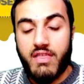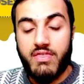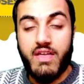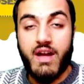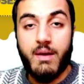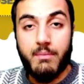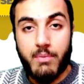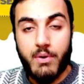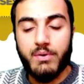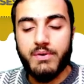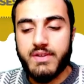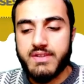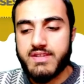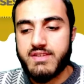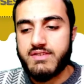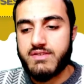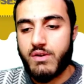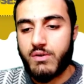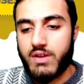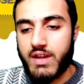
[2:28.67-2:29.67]
the
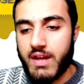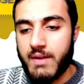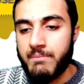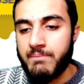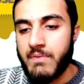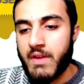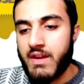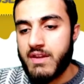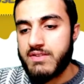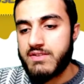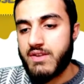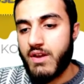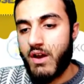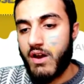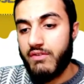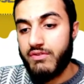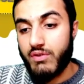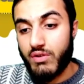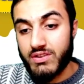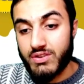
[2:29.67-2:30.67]
bonuses okay so
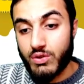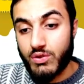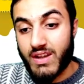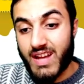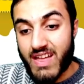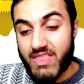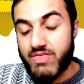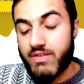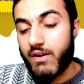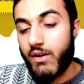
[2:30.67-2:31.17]
if you want to get